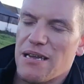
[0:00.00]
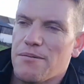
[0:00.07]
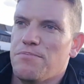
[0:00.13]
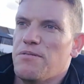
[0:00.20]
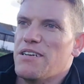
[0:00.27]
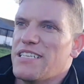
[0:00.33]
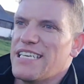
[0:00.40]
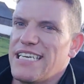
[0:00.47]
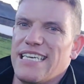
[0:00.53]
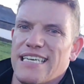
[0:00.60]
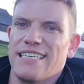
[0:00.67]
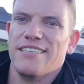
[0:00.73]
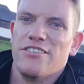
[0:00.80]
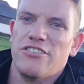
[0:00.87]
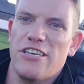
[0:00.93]
a bloody
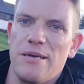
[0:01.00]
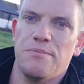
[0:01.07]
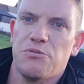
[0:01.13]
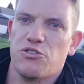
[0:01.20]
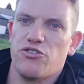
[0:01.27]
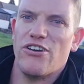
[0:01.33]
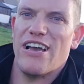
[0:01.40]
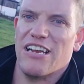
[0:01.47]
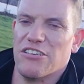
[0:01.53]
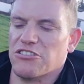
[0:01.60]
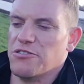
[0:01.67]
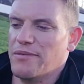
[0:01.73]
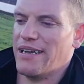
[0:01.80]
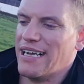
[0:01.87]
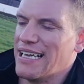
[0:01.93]
sheep's trail or
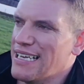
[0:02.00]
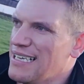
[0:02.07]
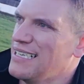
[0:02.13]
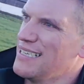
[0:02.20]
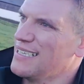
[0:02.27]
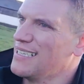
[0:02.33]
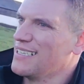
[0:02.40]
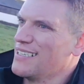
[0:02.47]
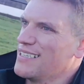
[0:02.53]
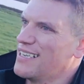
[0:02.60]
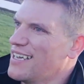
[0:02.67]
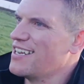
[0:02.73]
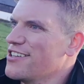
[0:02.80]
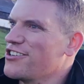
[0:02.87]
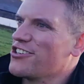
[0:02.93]
something,
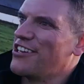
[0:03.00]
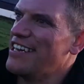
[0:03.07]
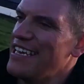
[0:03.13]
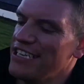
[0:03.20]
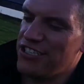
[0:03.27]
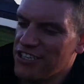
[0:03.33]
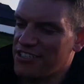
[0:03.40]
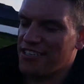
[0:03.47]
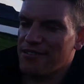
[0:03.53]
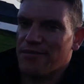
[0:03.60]
and it just leads you to the